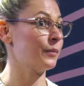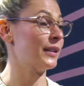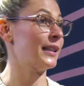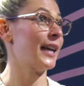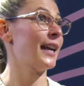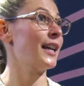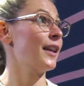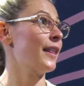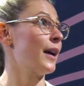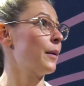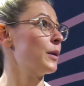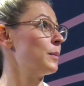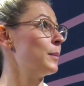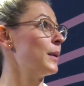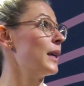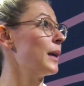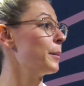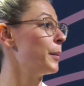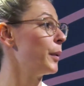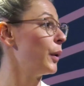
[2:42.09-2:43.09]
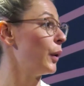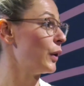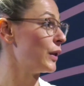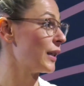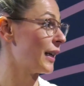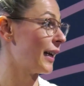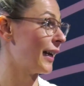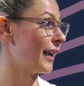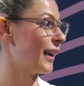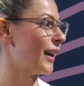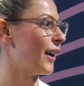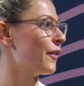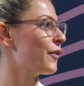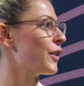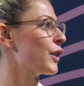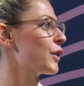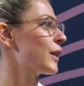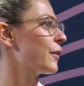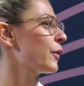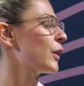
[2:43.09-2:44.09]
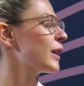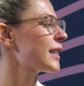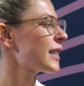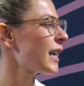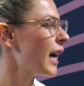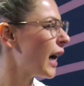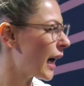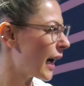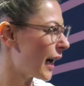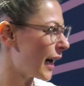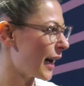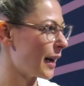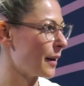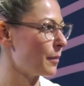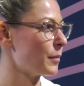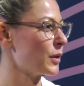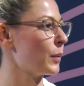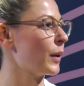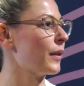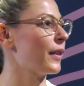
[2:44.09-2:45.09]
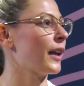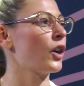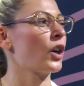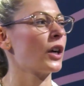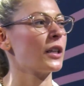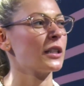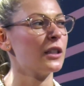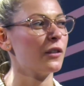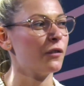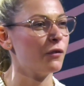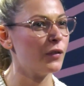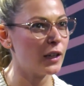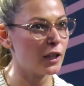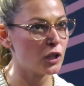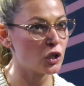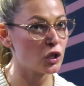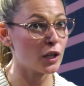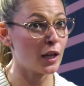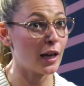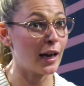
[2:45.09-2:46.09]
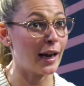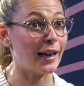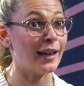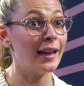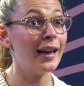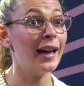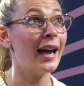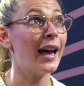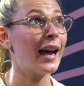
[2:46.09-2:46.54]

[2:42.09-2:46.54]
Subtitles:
data that was being pulled in of their different times when they crossed the finish line,